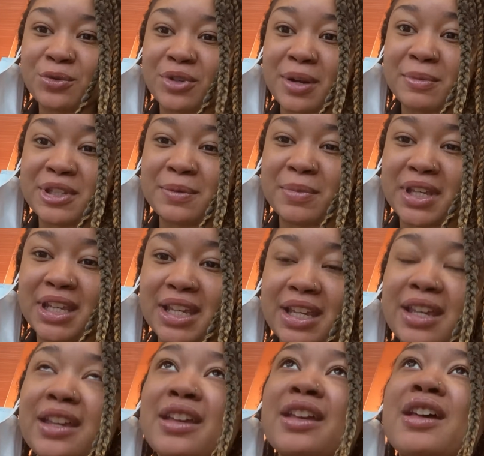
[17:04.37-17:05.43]
when i'm
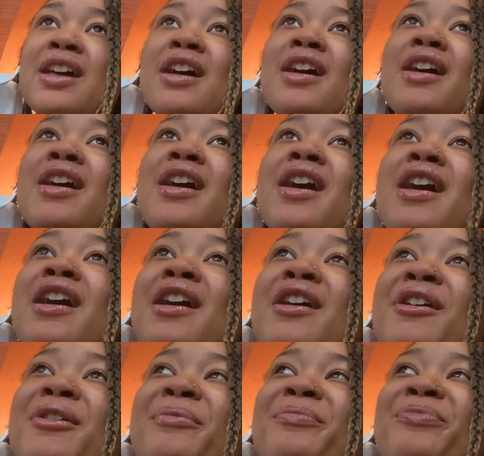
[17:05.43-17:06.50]
speaking
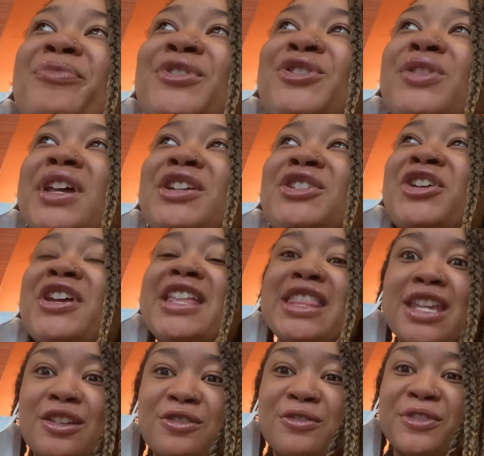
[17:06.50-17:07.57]
um so like in
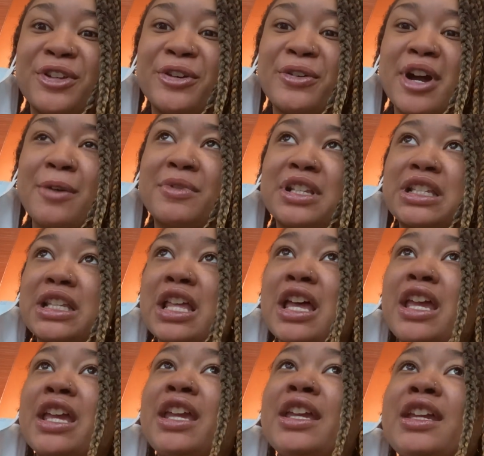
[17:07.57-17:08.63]
the interview i was
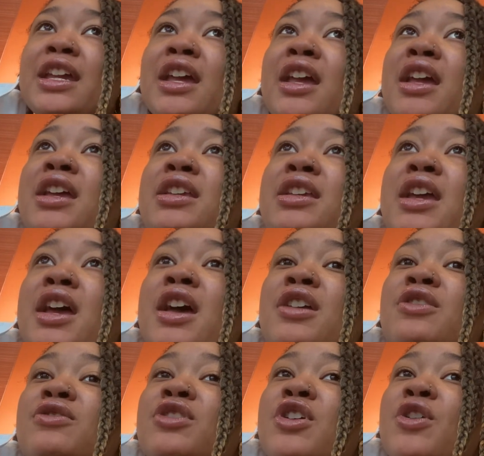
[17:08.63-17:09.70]
like yeah
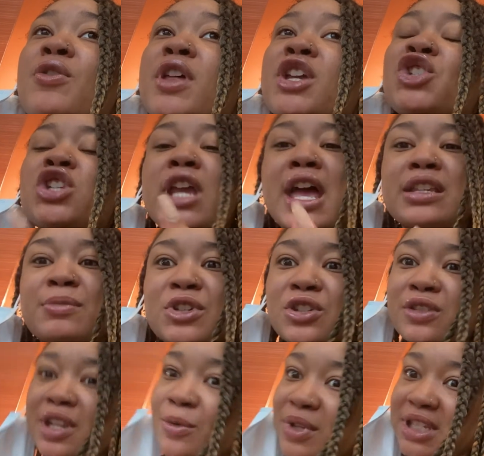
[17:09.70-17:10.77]
you know because she asked me
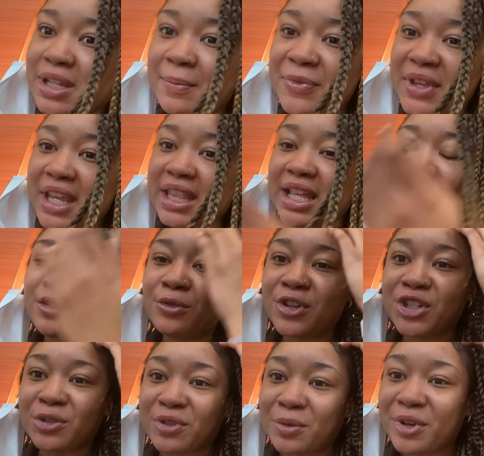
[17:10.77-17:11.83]
she's like what's something that
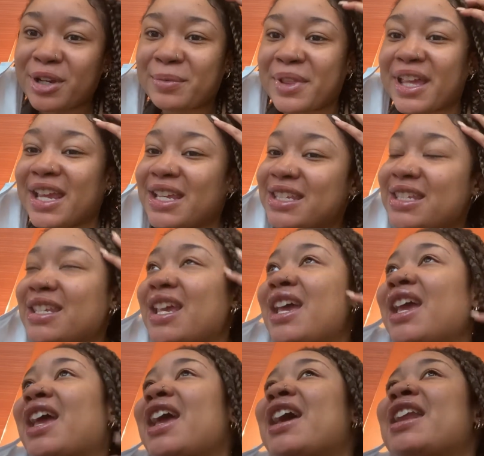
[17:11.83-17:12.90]
annoys you in the workplace
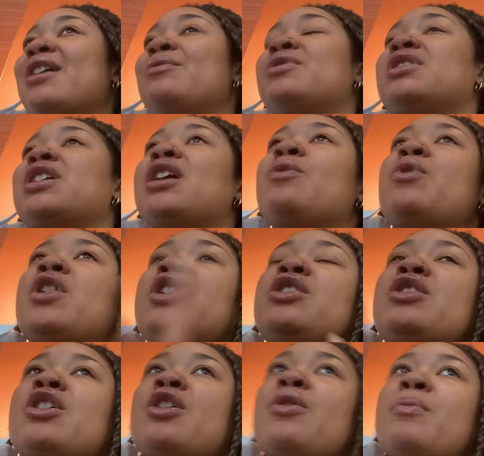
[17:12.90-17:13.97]
and i was like well you
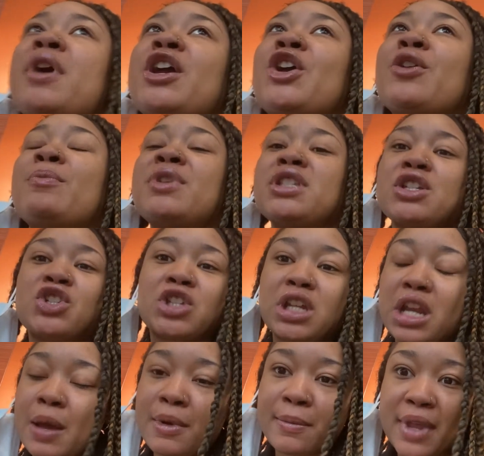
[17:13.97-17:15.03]
know my current position
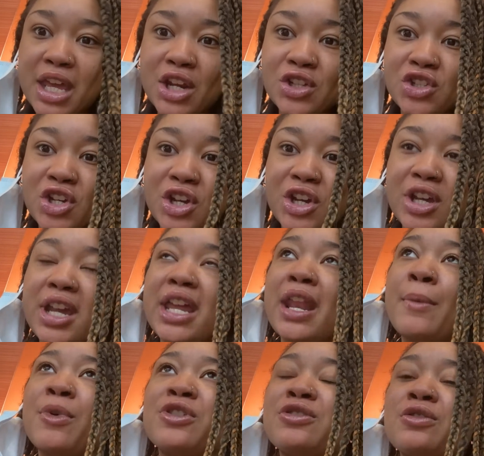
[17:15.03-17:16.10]
i'm a manager and
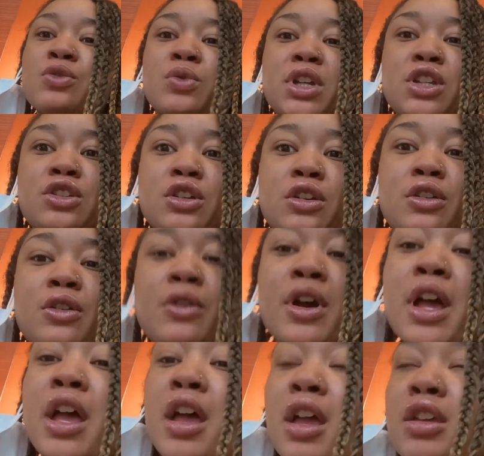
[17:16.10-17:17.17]
i'm also 22
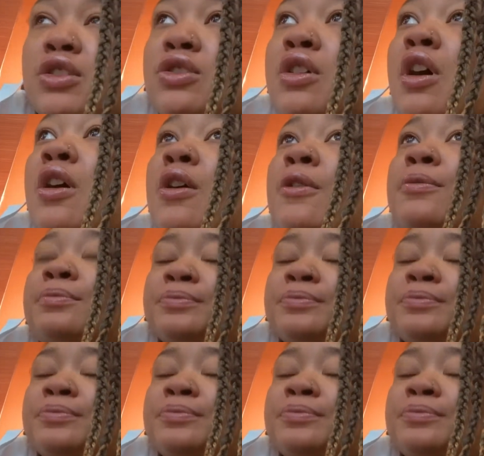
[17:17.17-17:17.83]
so